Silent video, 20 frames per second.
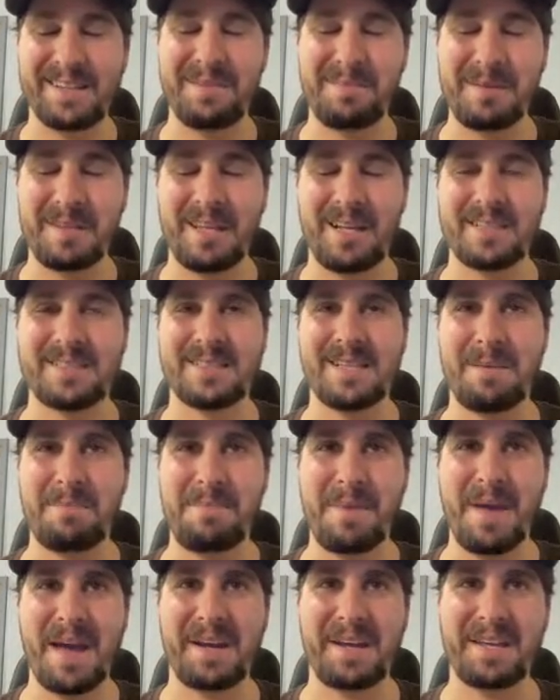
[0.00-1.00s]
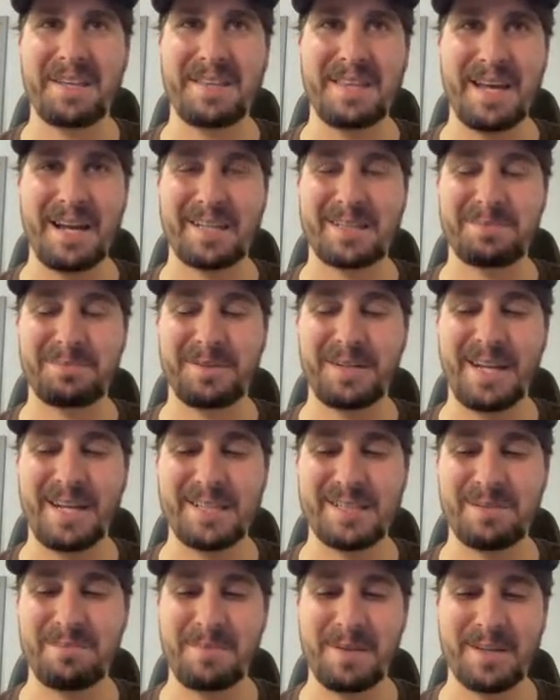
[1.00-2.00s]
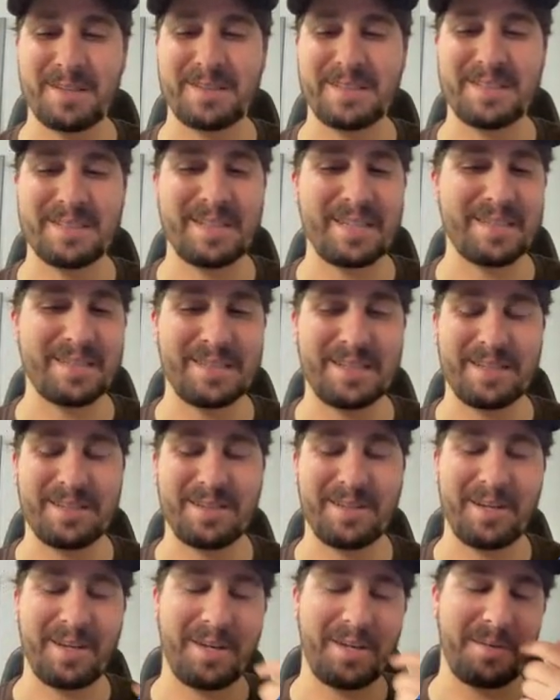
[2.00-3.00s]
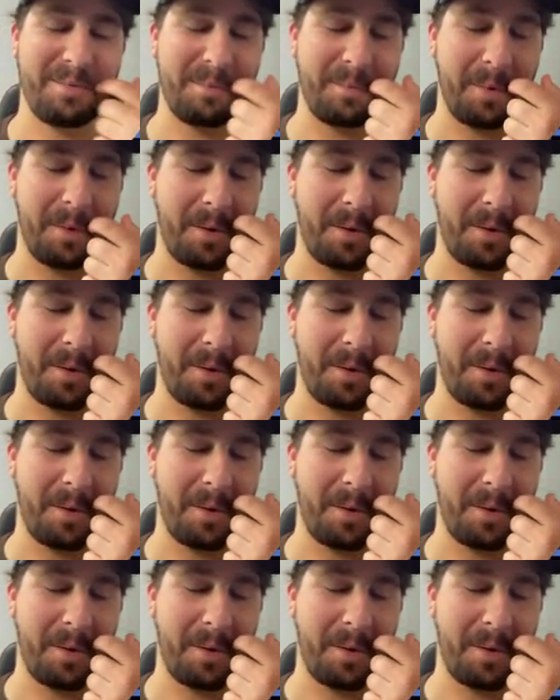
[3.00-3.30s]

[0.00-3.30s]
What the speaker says: let me take a step back in the explanation because this isn't a